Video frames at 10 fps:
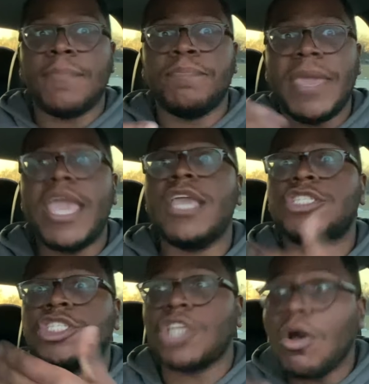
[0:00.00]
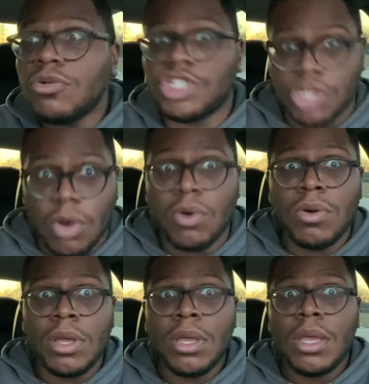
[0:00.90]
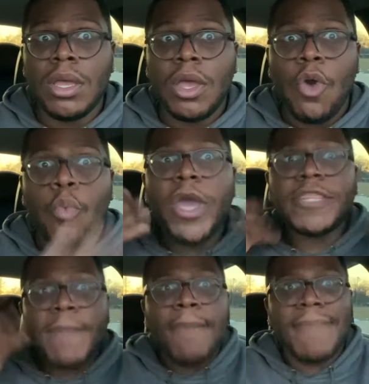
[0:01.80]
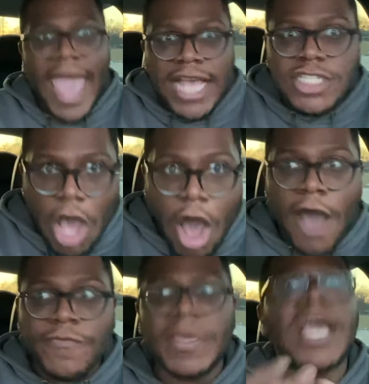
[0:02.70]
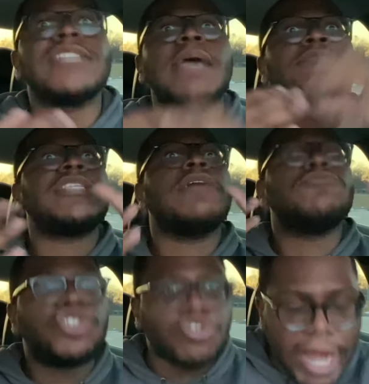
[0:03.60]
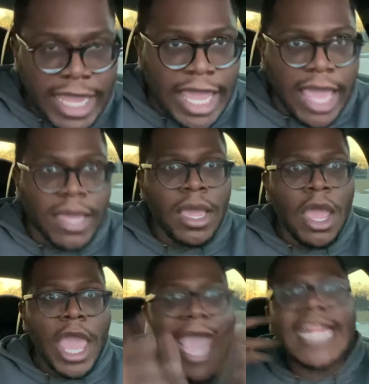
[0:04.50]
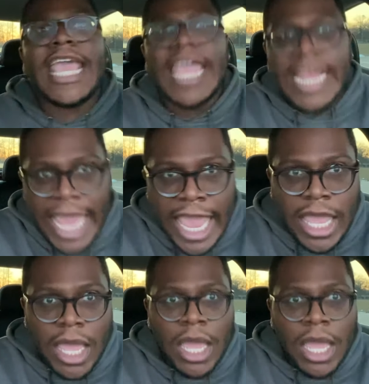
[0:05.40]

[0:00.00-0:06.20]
being social with my mask off because I'm still drinking and eating.